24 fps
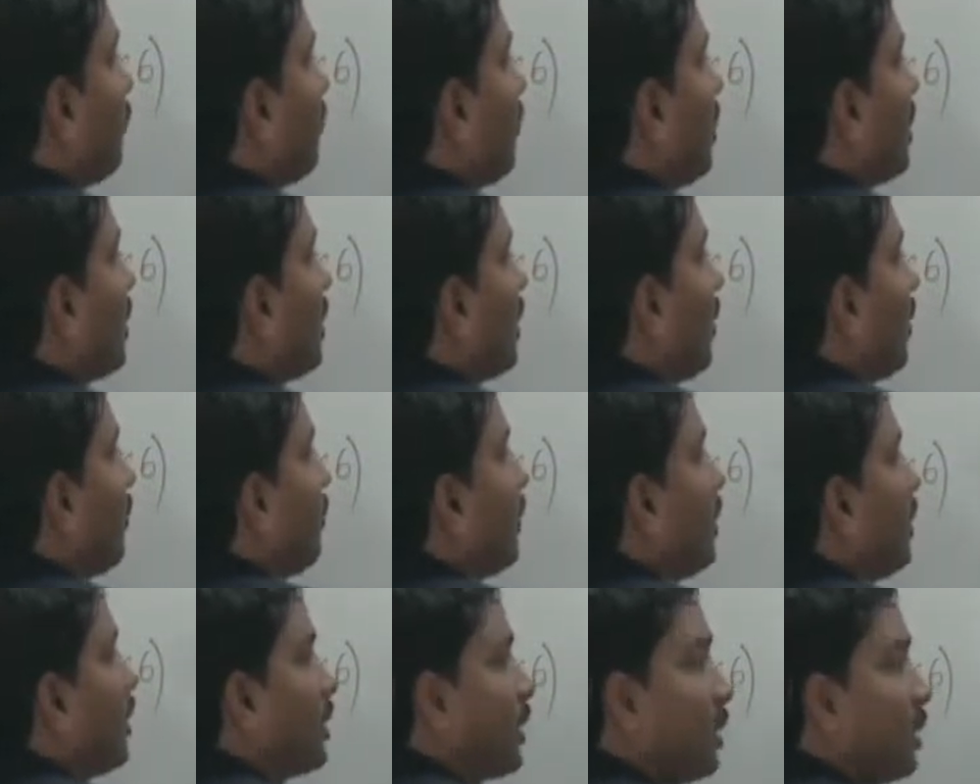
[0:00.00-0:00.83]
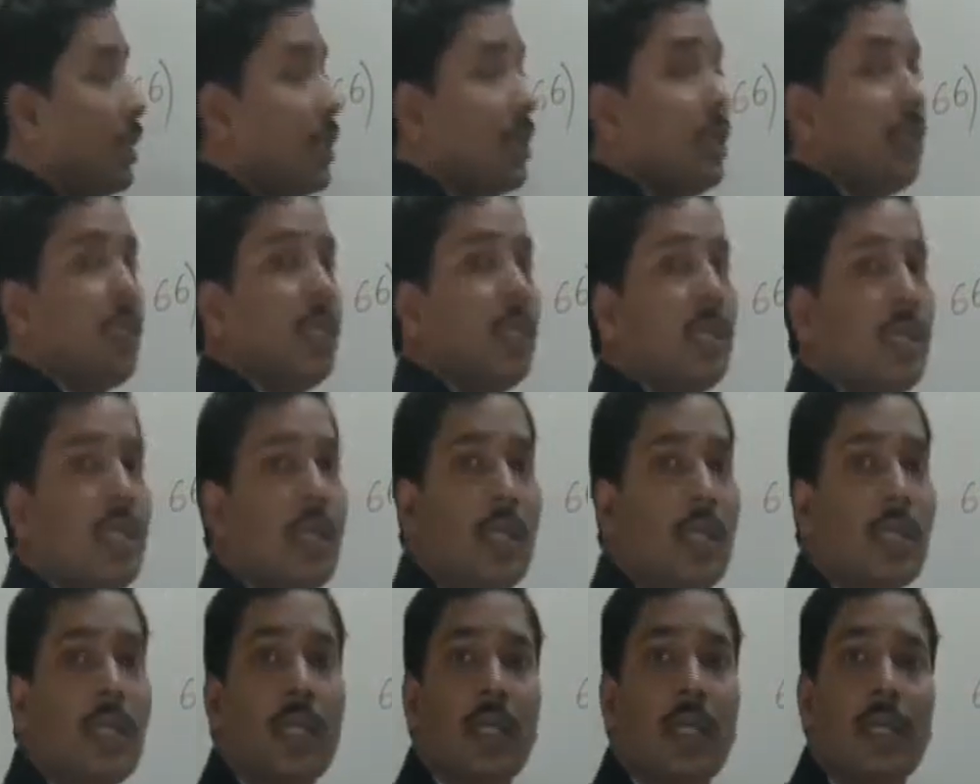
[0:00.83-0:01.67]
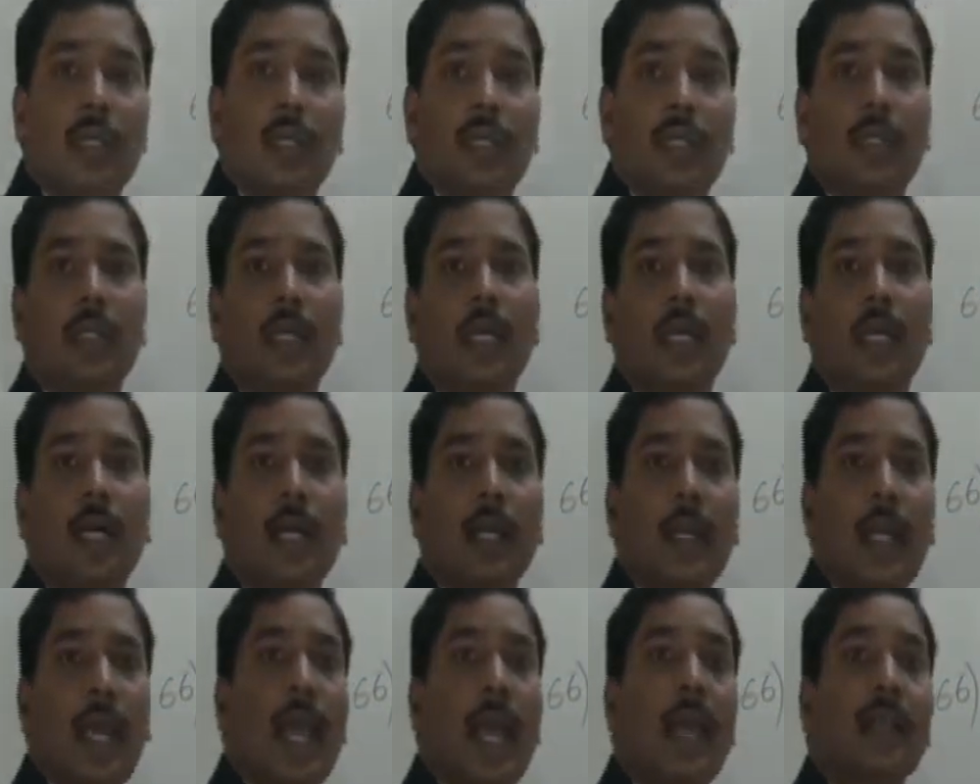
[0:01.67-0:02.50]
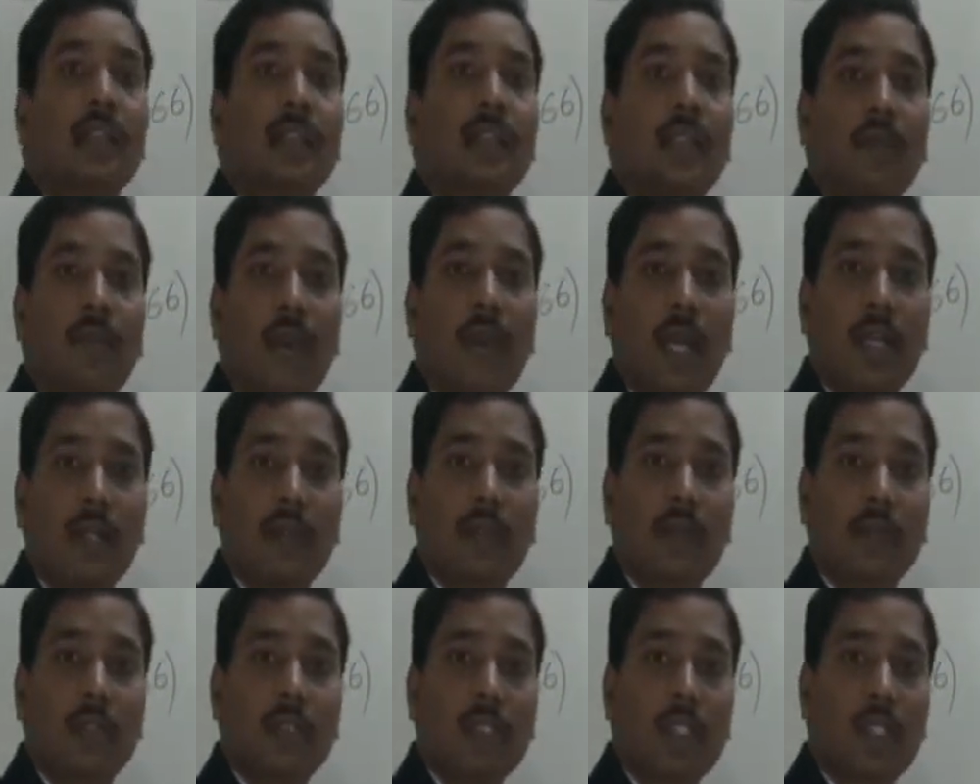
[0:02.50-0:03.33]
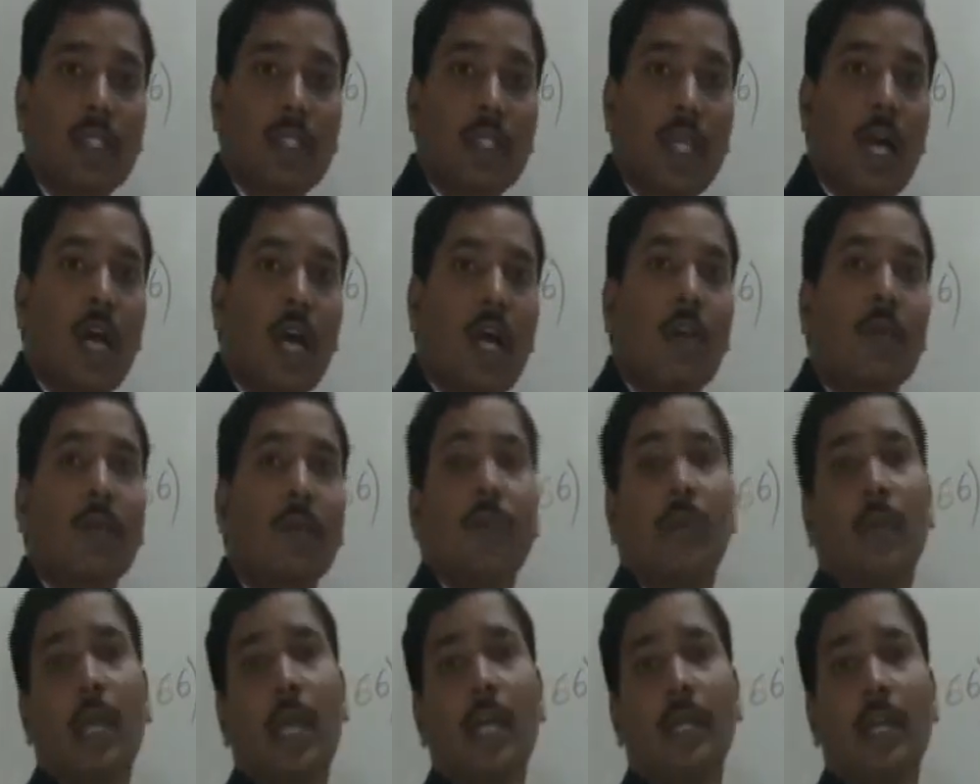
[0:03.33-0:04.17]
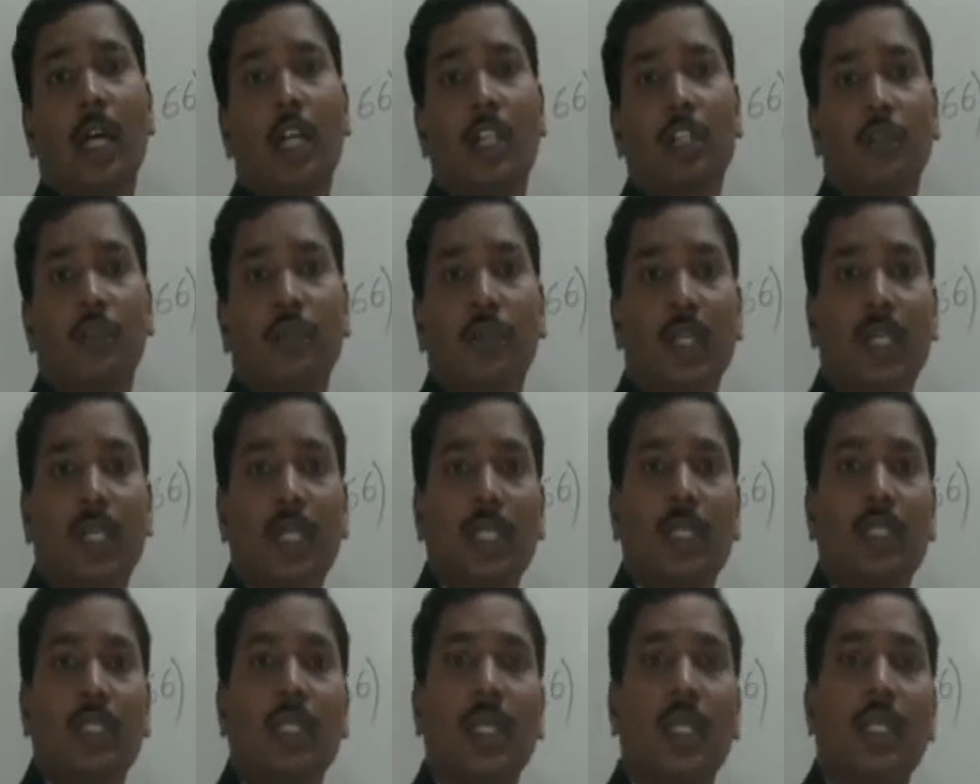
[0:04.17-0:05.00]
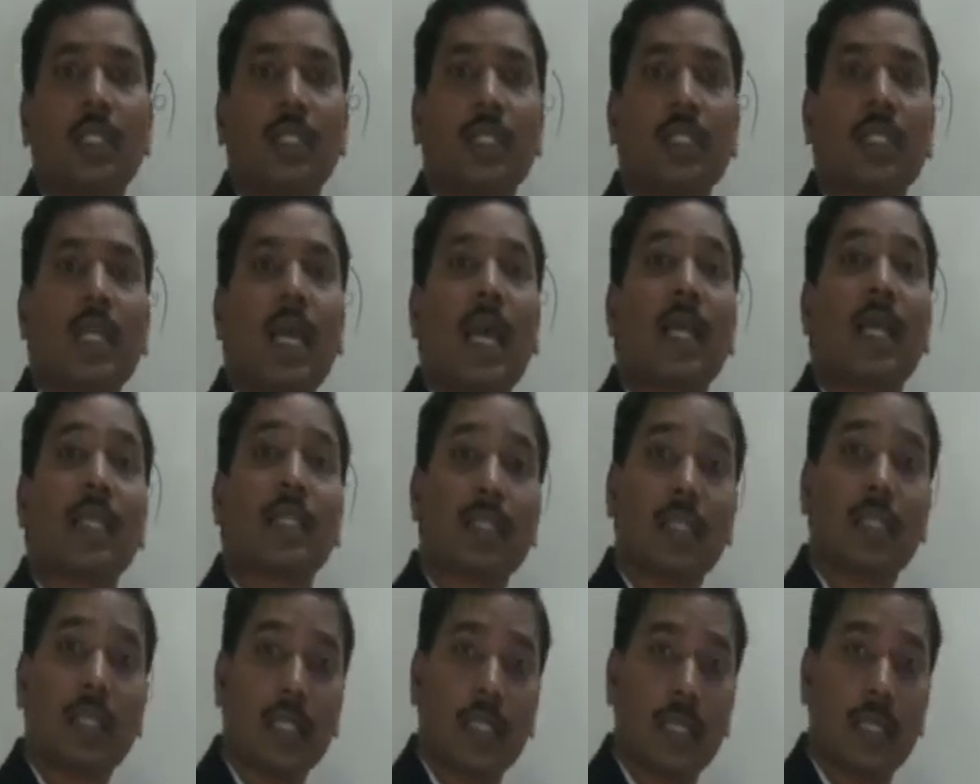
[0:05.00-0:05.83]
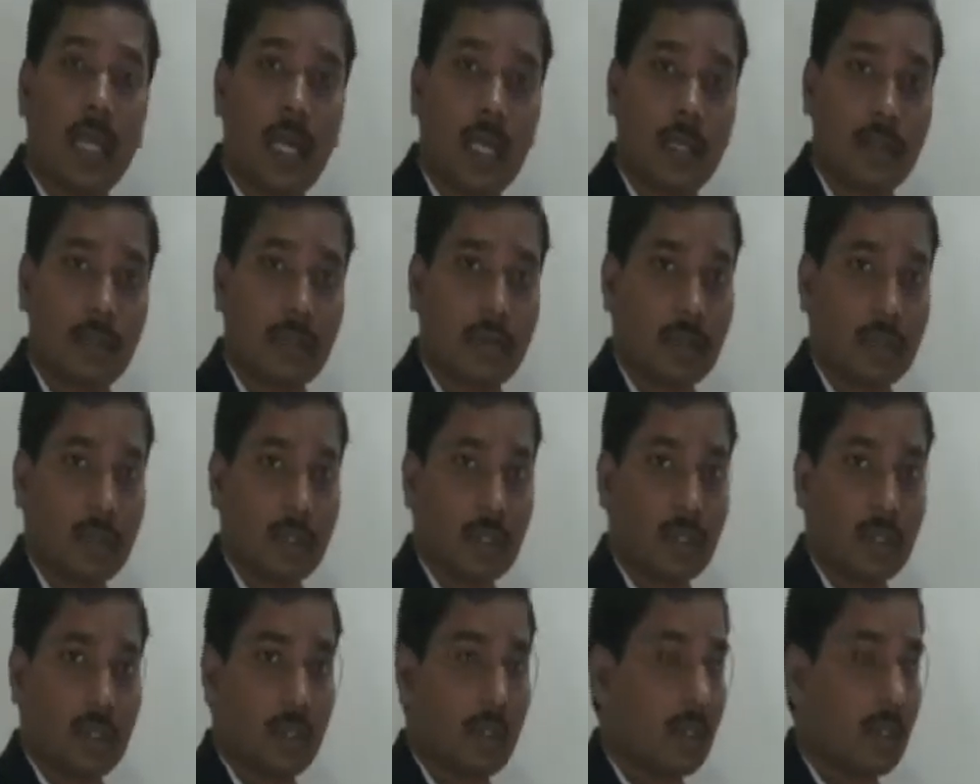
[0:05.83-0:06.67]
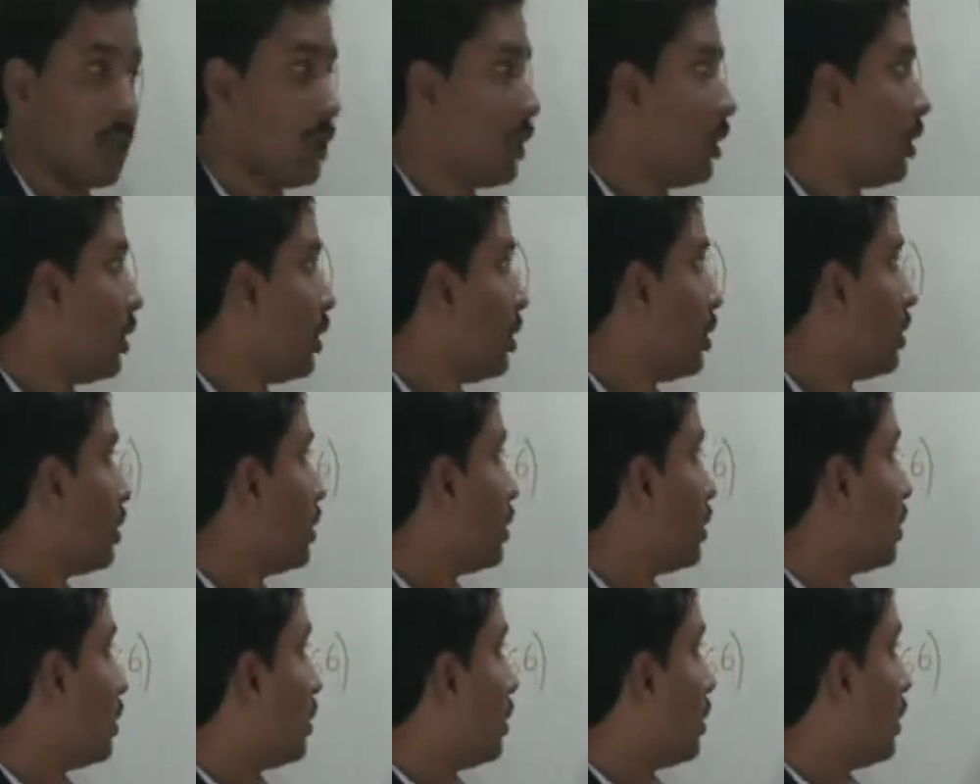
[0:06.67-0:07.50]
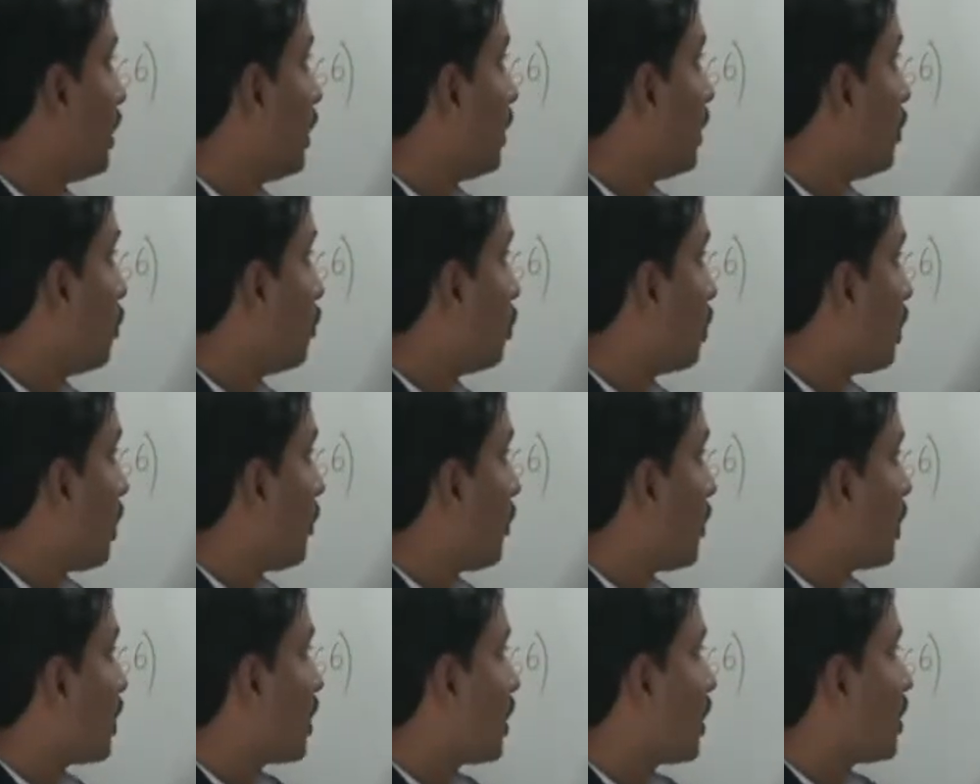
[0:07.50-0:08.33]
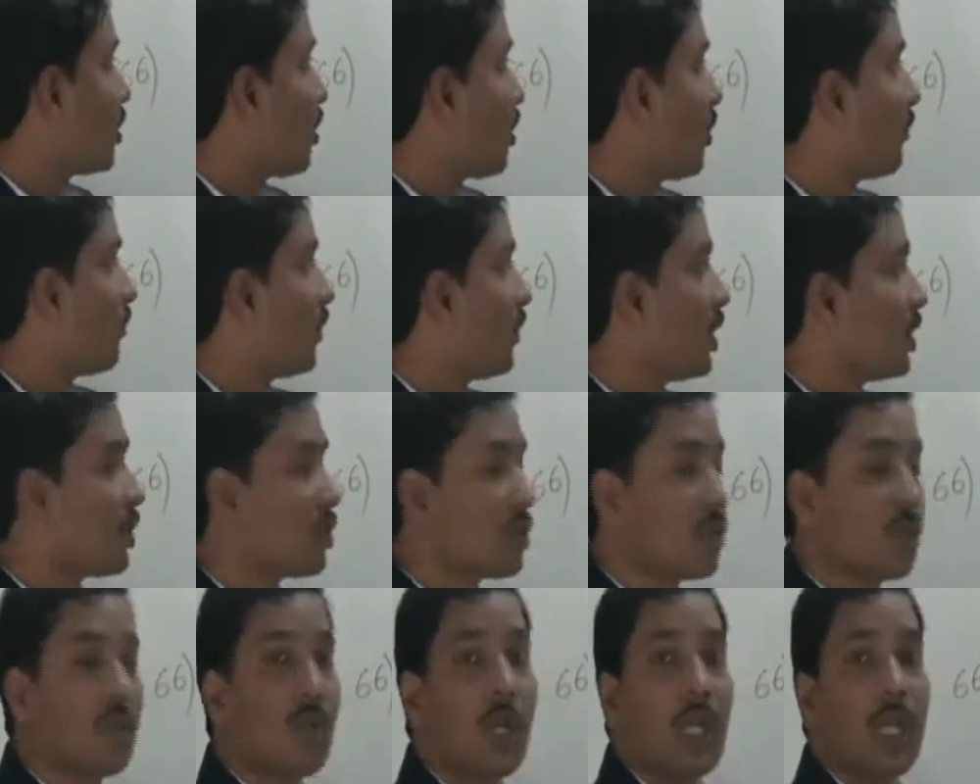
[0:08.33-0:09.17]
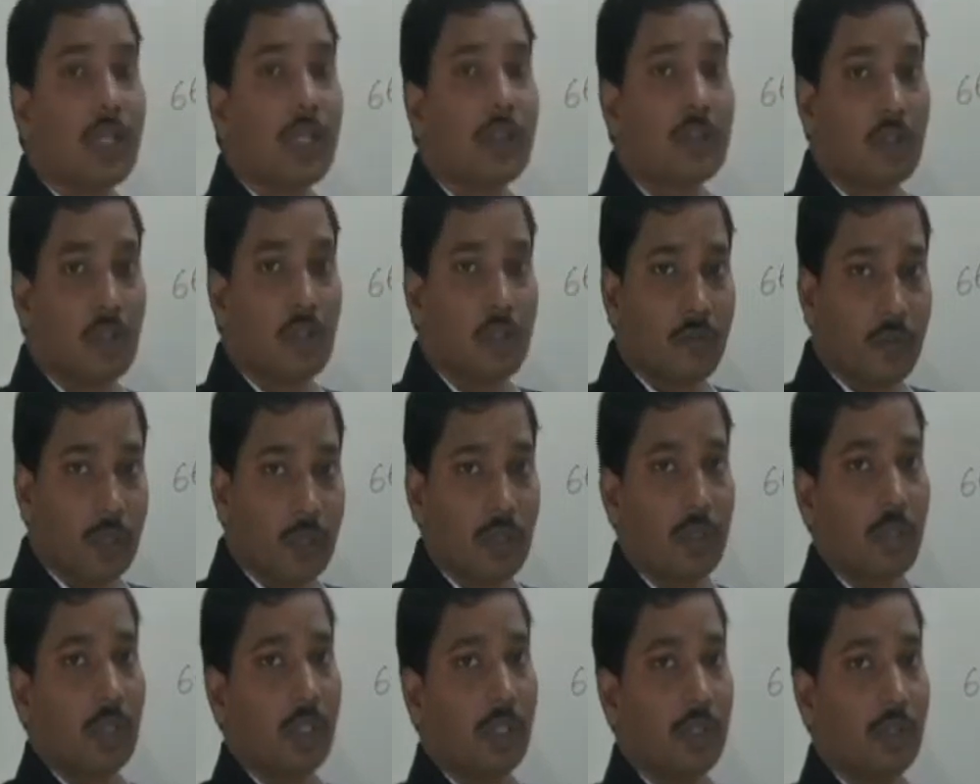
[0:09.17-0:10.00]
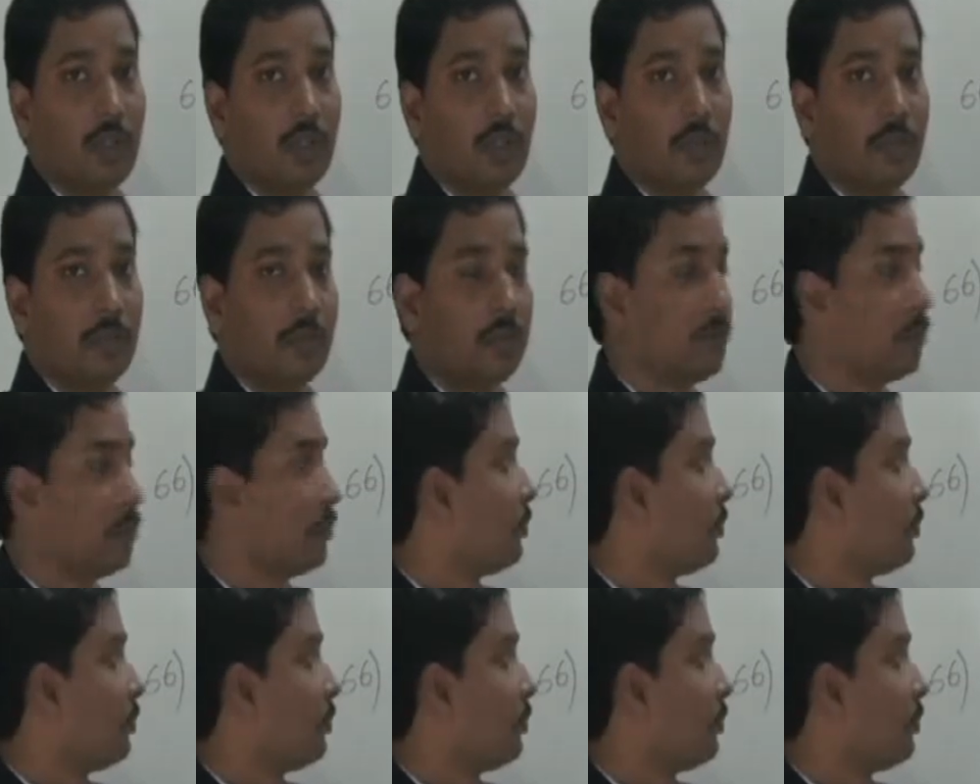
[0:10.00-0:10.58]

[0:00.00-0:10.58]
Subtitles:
which are present. They are active hydrogens, and also we can say it is acidic hydrogens due to the presence of these two electron withdrawing group.